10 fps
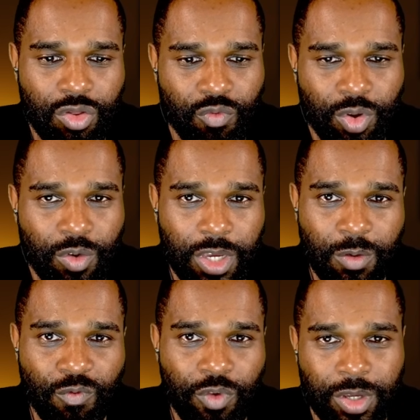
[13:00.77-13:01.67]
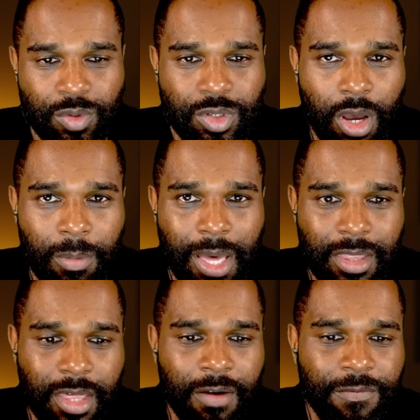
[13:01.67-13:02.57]
through in real time
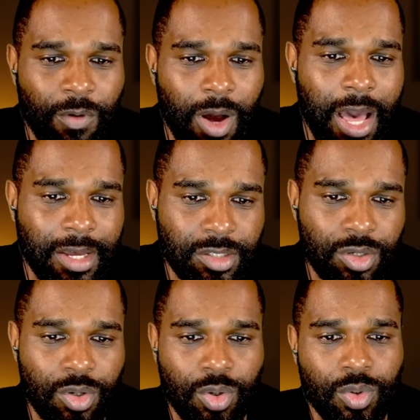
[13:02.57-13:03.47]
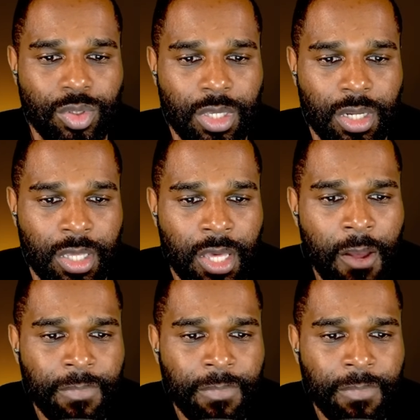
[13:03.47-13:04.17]
and therefore act accordingly.